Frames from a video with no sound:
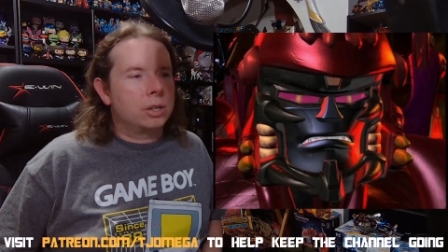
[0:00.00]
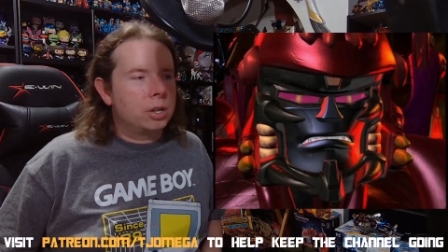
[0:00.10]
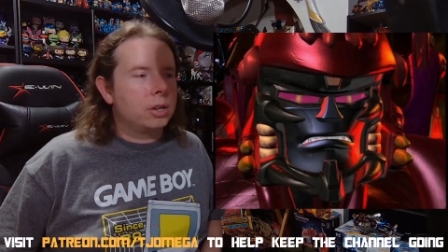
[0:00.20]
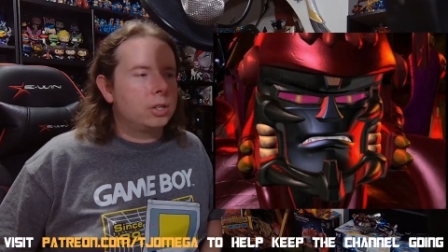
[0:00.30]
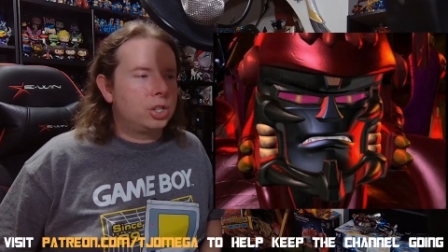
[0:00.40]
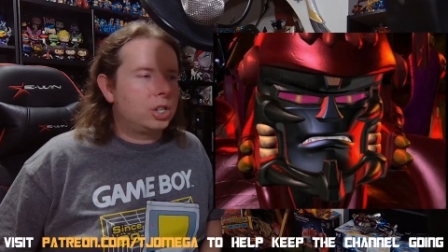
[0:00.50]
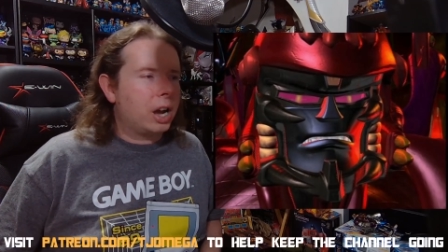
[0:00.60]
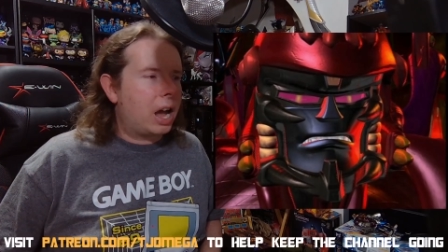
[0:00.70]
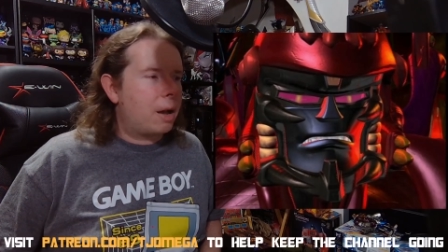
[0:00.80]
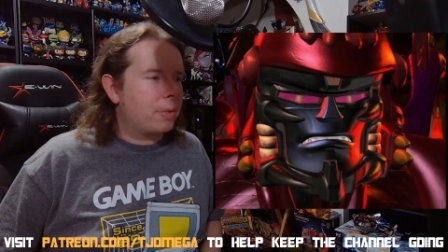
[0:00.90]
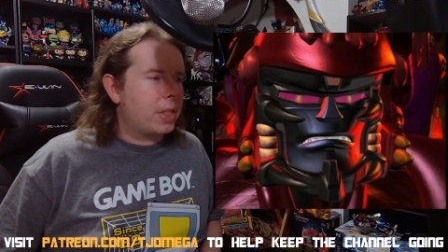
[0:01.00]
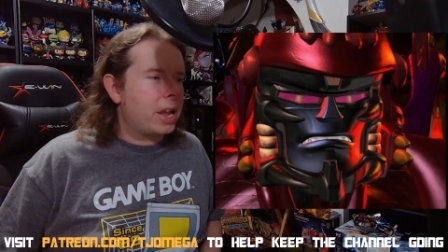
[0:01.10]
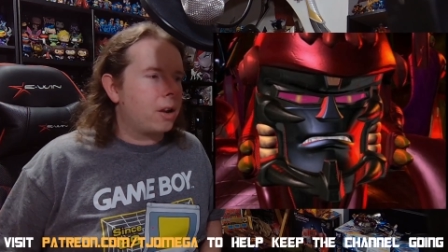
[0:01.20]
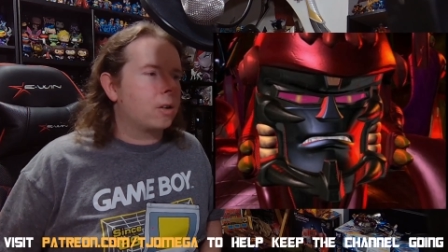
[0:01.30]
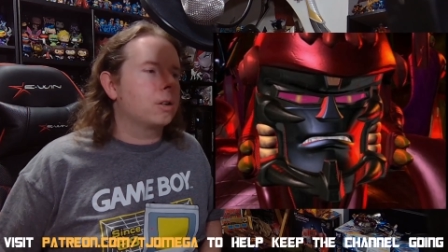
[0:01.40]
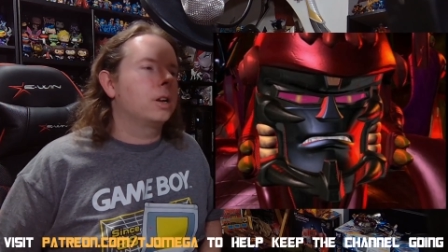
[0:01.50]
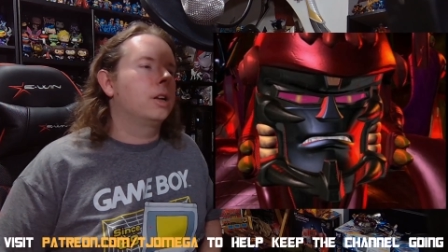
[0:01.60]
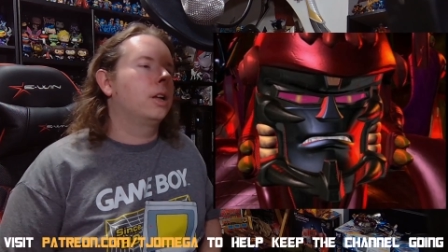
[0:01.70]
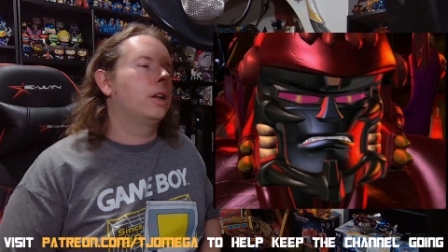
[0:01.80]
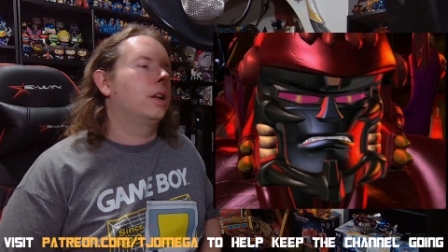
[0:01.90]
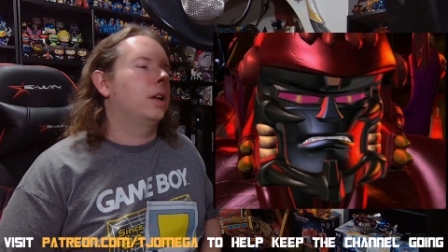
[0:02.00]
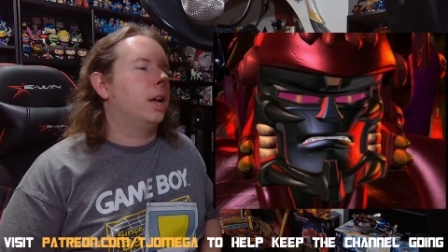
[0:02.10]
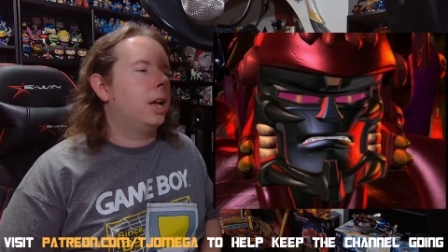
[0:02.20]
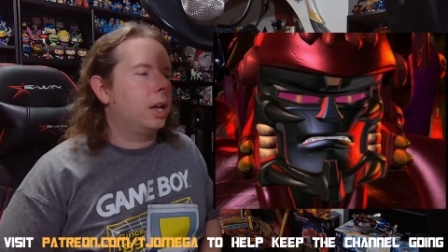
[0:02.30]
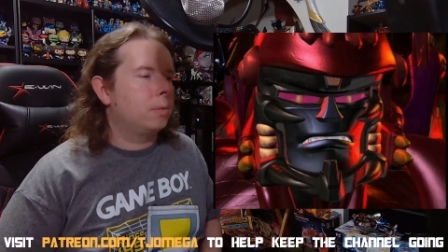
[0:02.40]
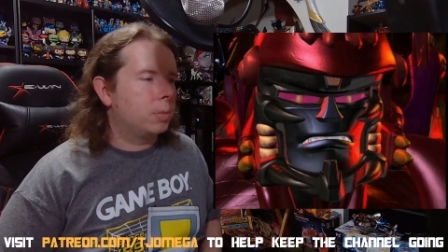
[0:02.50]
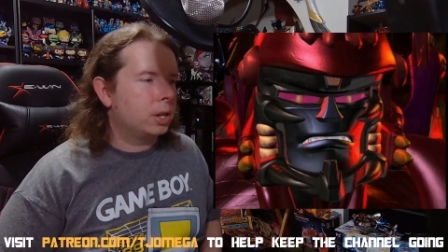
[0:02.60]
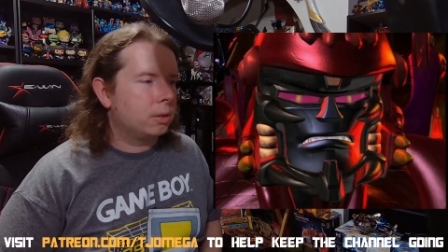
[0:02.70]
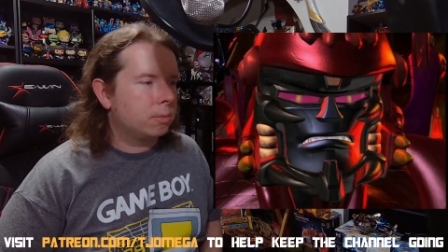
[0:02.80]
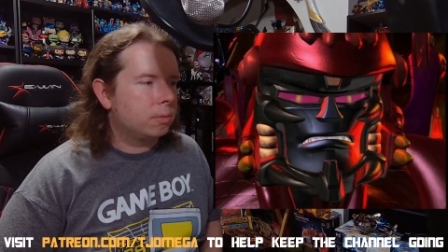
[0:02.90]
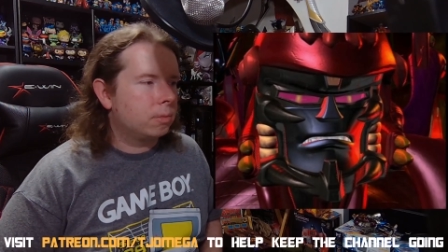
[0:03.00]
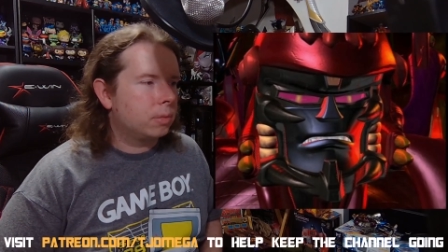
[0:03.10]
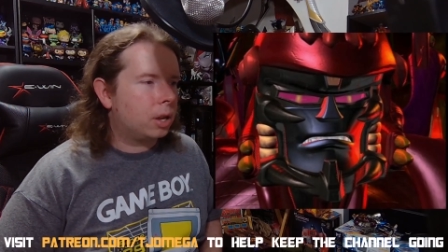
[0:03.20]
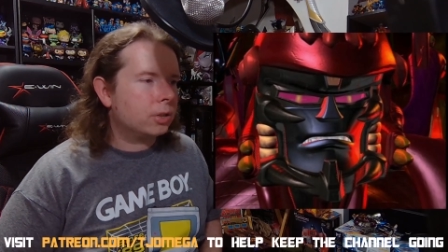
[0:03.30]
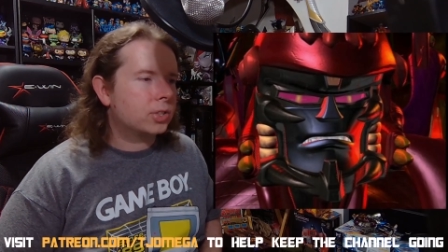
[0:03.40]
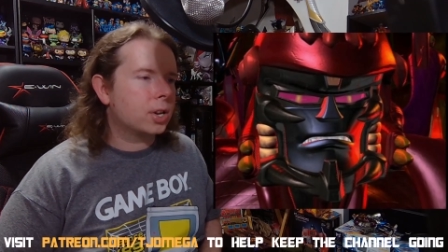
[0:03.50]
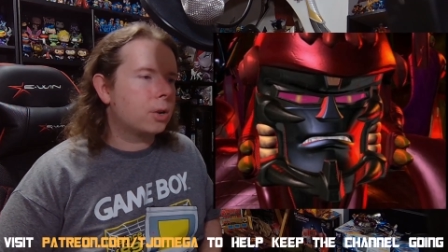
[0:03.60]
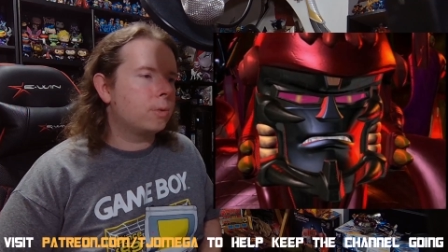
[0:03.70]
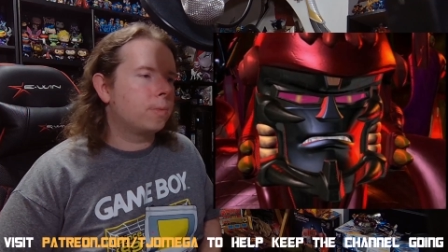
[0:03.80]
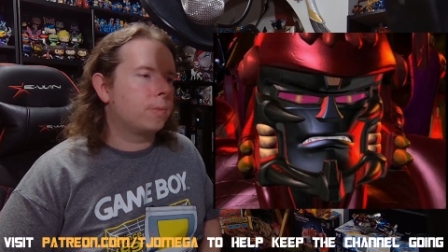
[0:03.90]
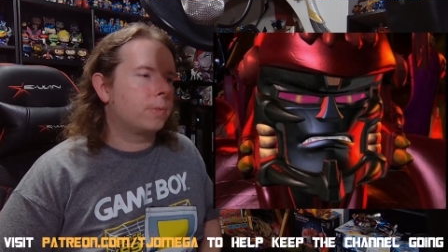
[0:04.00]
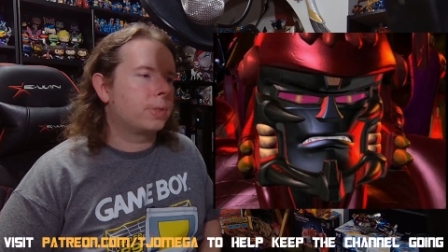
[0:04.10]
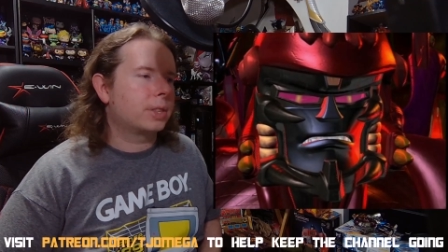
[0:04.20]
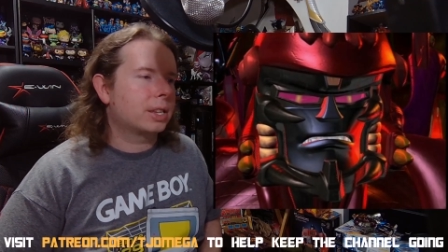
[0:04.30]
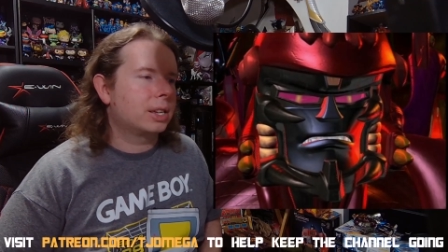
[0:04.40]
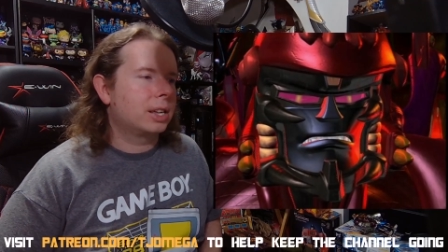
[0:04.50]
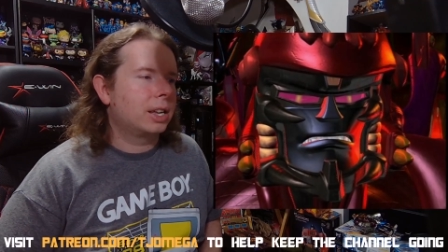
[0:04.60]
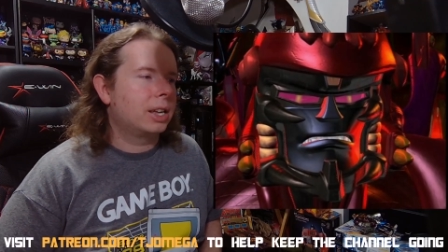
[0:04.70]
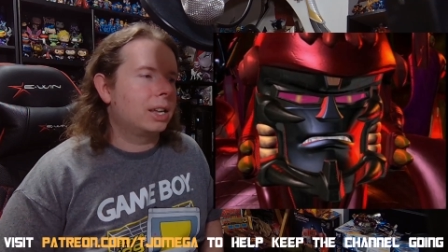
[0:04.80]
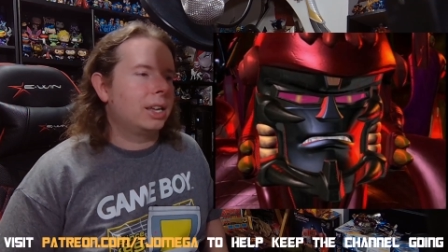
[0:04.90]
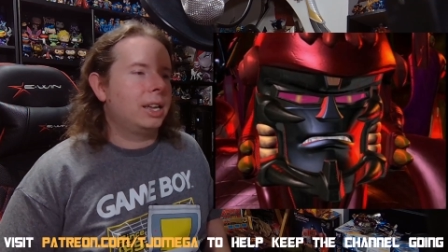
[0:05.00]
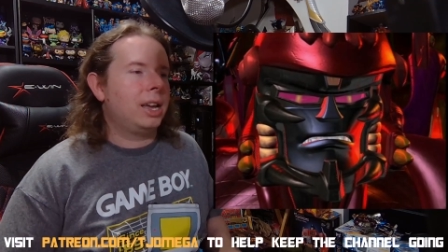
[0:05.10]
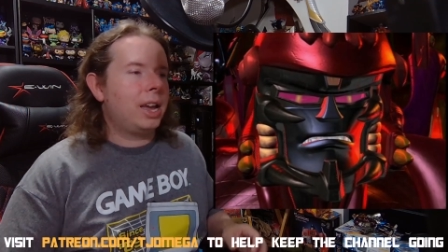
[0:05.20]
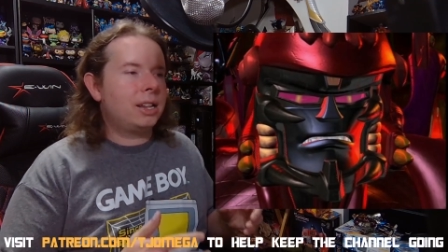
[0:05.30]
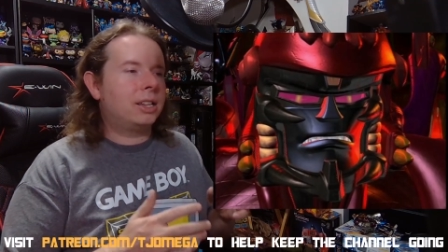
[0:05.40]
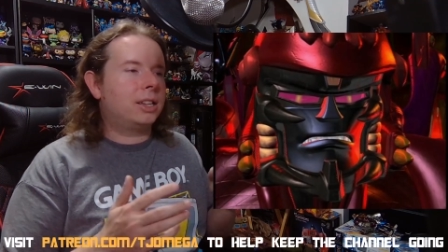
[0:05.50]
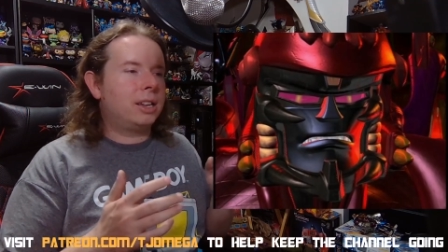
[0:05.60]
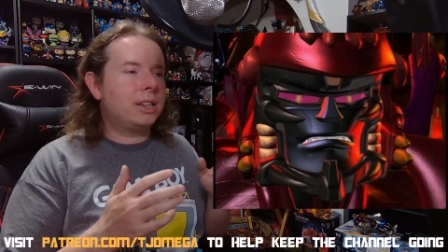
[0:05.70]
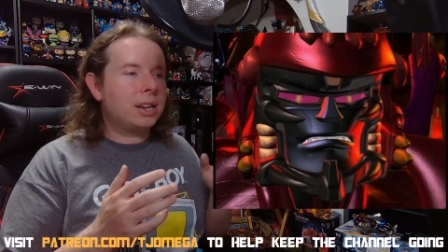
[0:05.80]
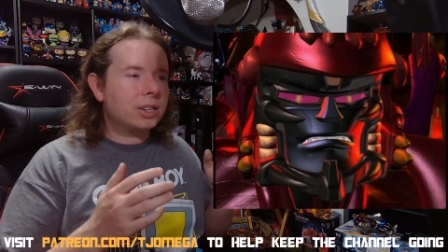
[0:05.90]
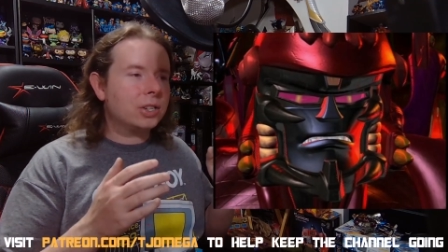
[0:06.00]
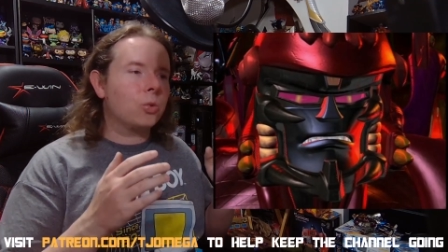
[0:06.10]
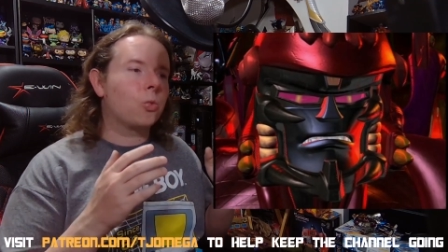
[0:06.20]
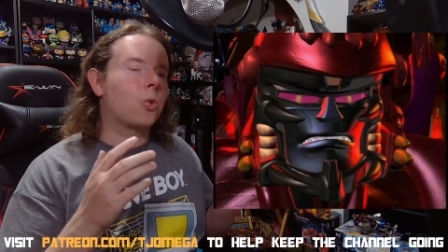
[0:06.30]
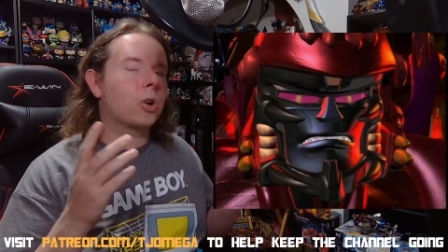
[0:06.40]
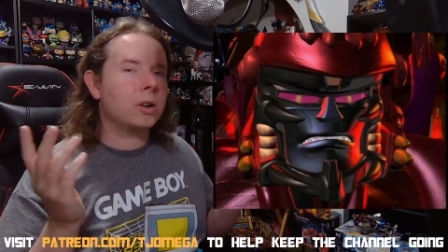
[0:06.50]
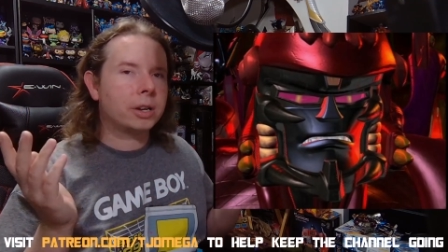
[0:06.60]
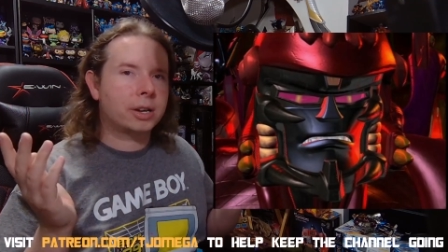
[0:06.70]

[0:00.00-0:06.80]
Good job there. Um, but also, it it doesn't work.